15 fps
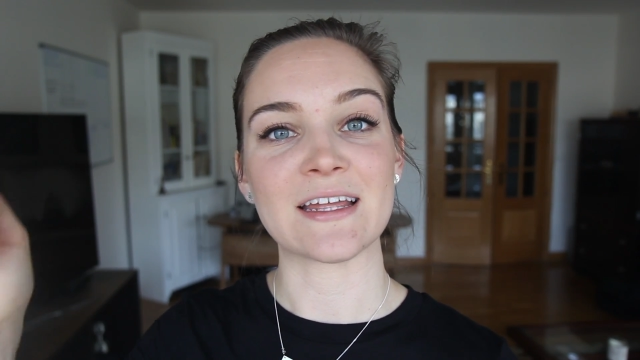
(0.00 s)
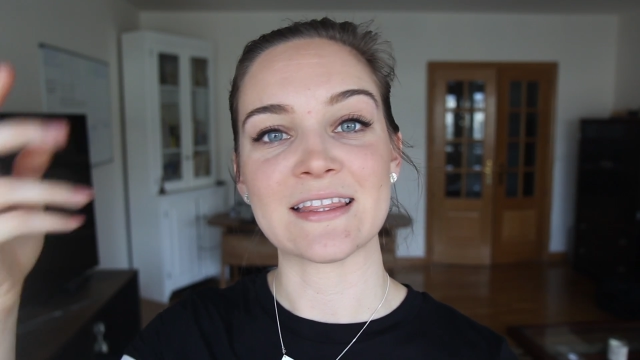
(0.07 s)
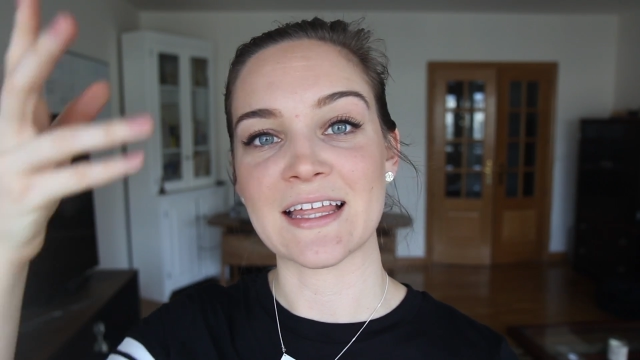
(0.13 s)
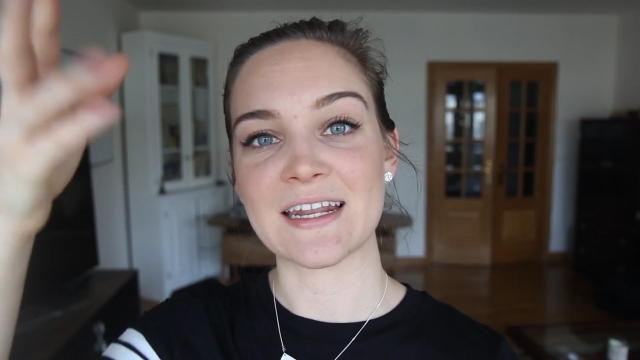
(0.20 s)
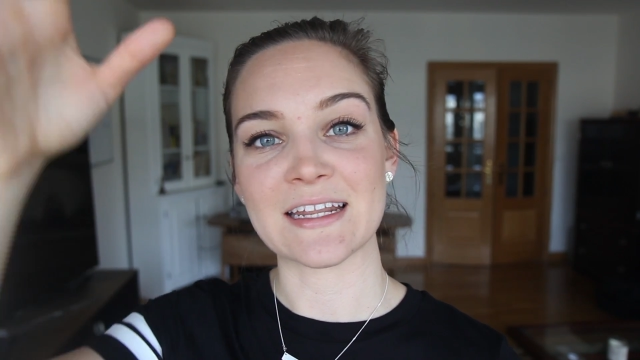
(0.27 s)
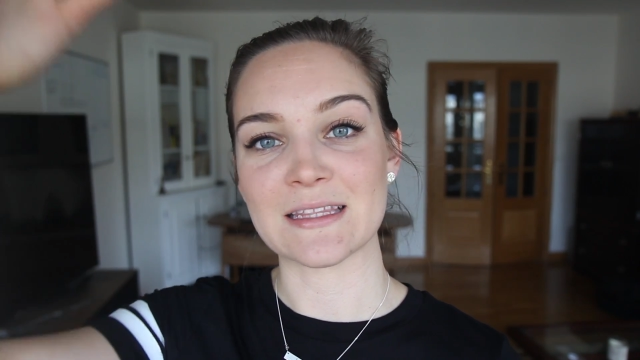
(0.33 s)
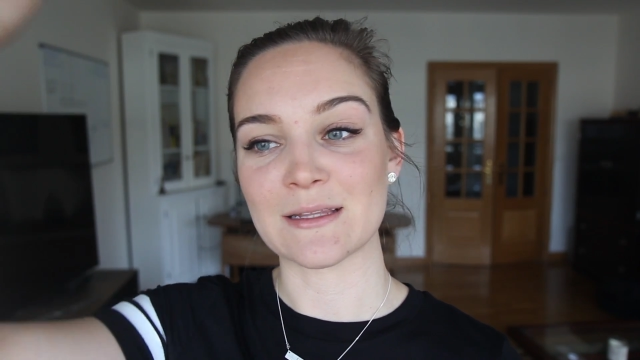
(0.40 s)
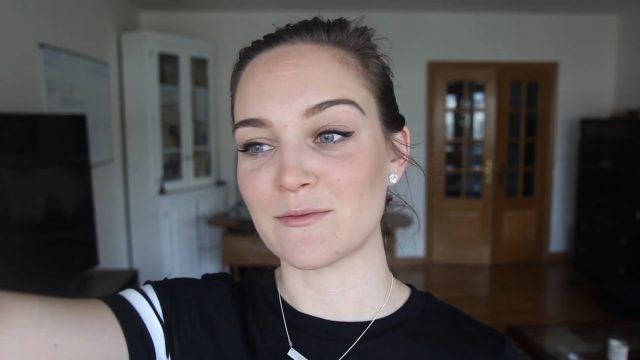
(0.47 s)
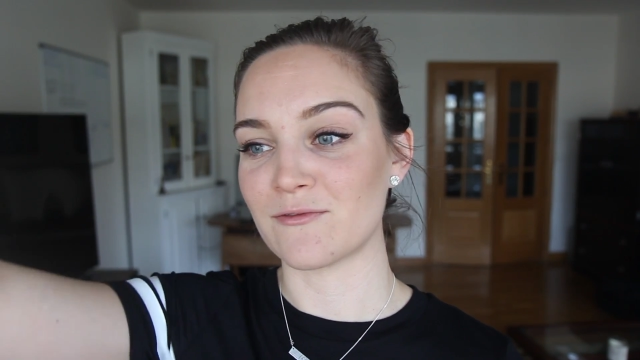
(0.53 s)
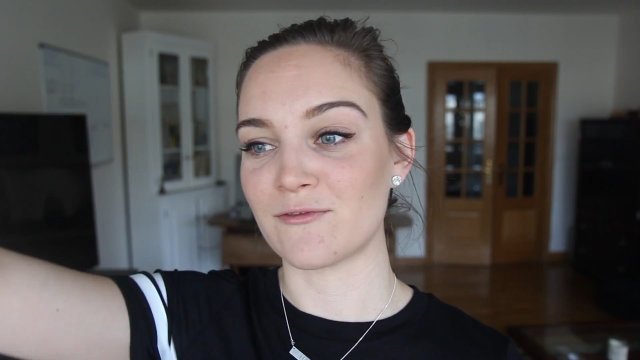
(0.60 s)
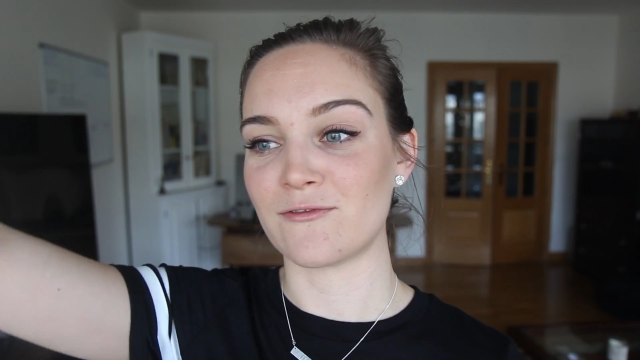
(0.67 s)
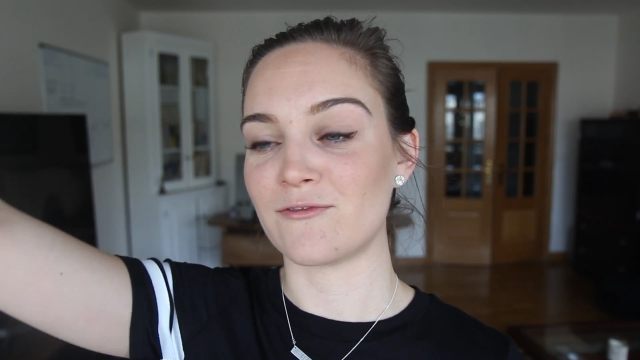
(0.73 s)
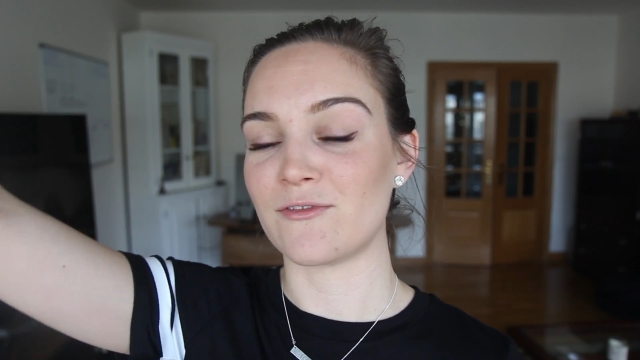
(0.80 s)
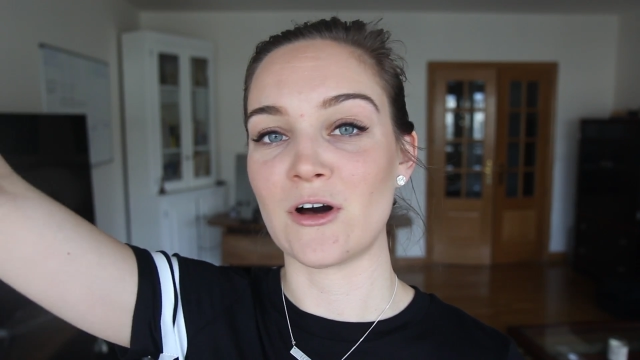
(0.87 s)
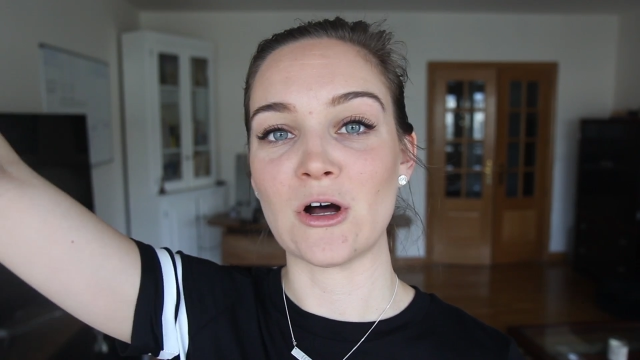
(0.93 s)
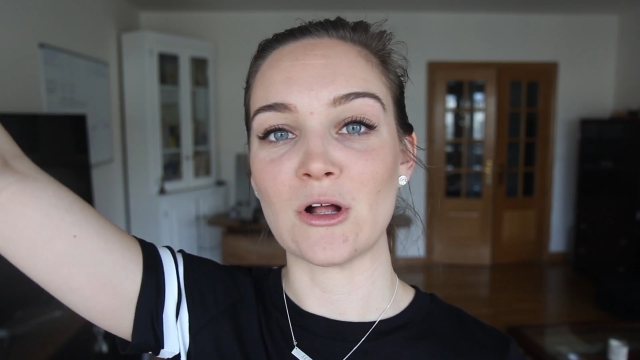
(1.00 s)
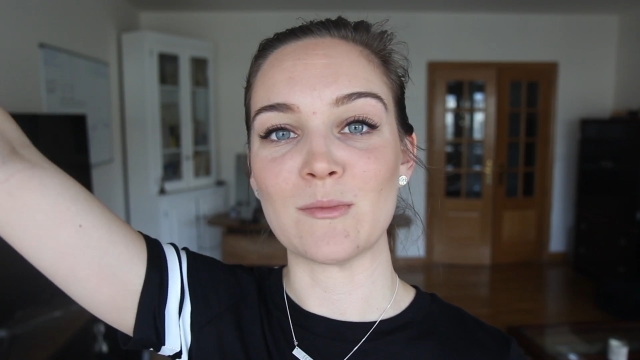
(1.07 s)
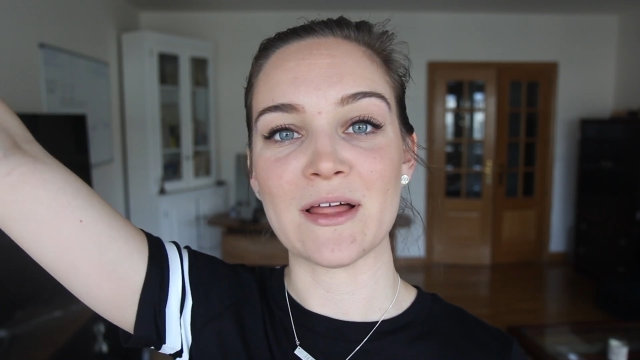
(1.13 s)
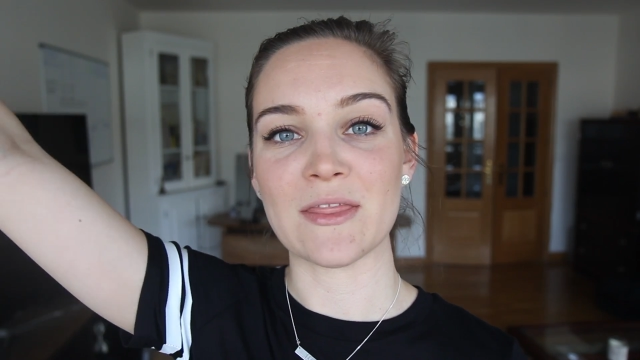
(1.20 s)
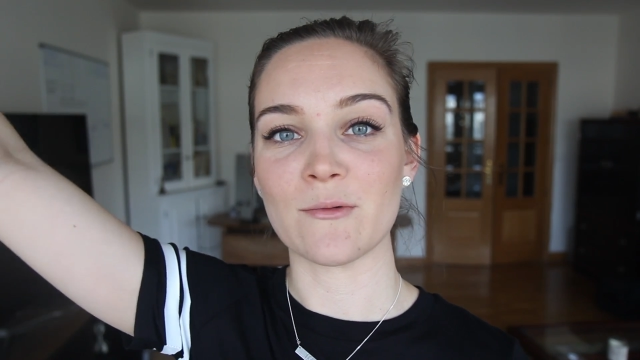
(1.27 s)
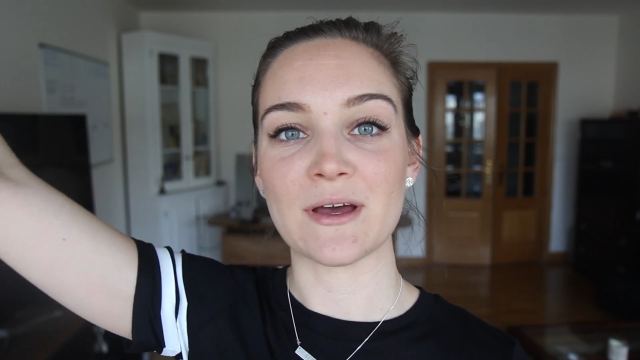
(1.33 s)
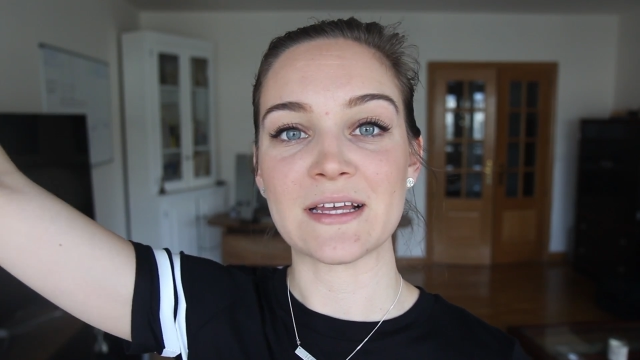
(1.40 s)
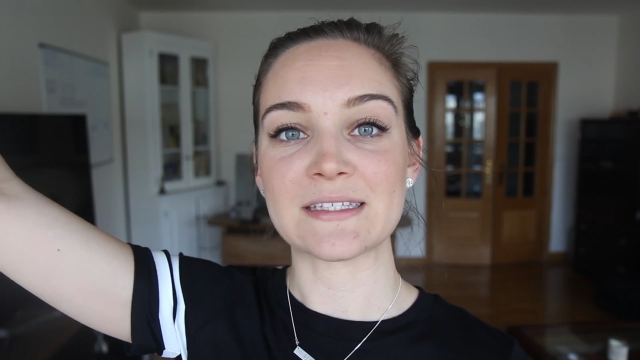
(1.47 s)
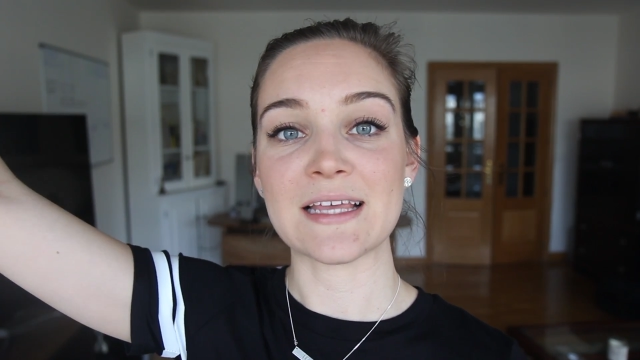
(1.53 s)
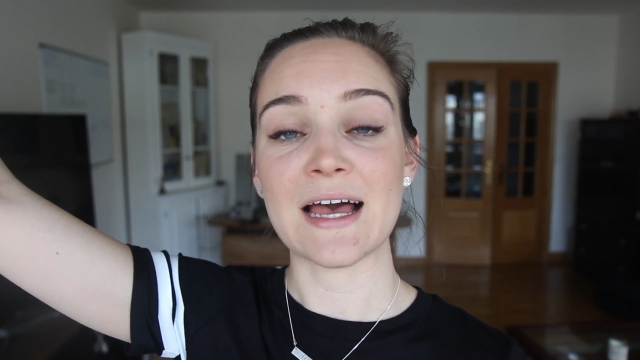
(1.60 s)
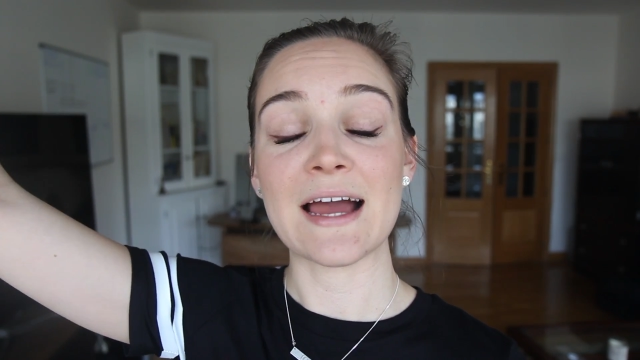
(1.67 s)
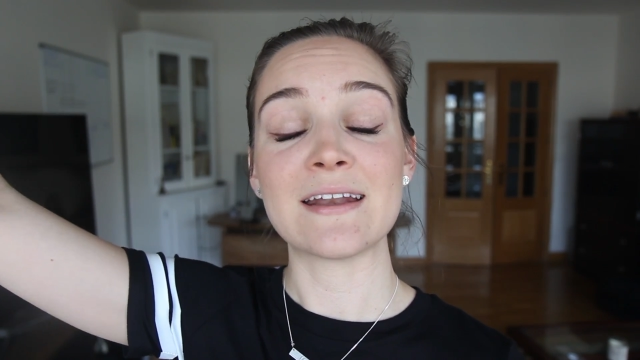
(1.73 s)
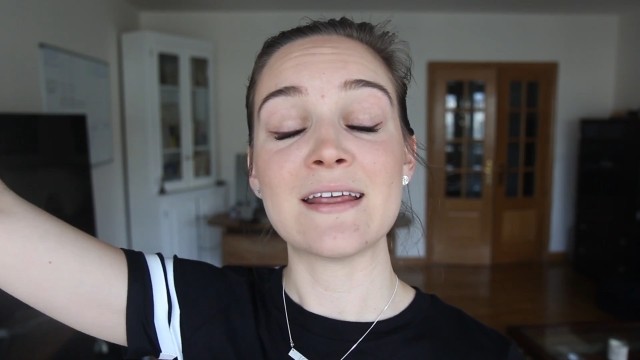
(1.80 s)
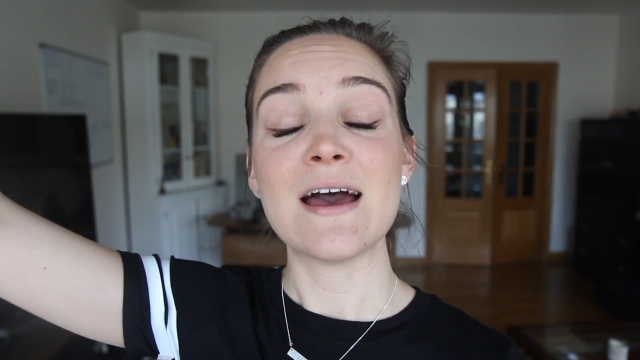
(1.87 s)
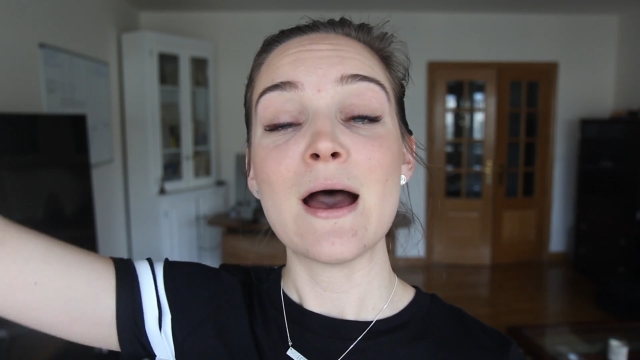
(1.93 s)
and letting them fall by the
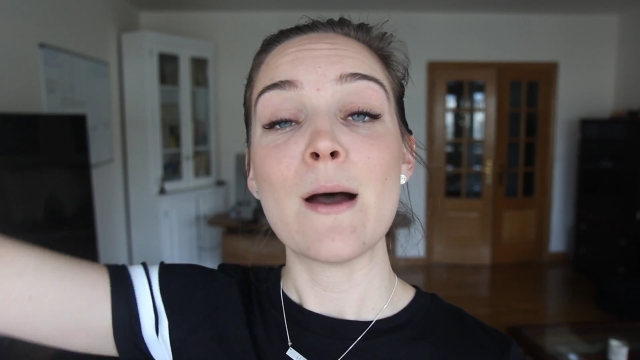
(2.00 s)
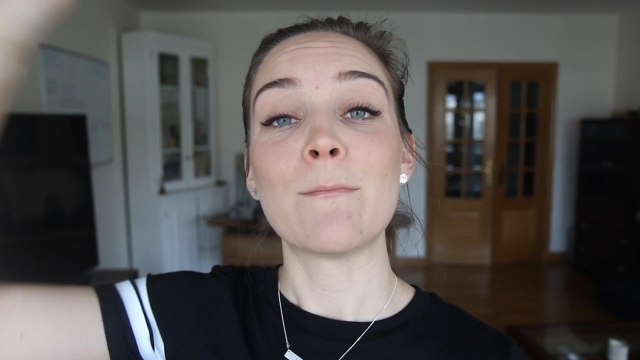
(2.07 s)
wayside,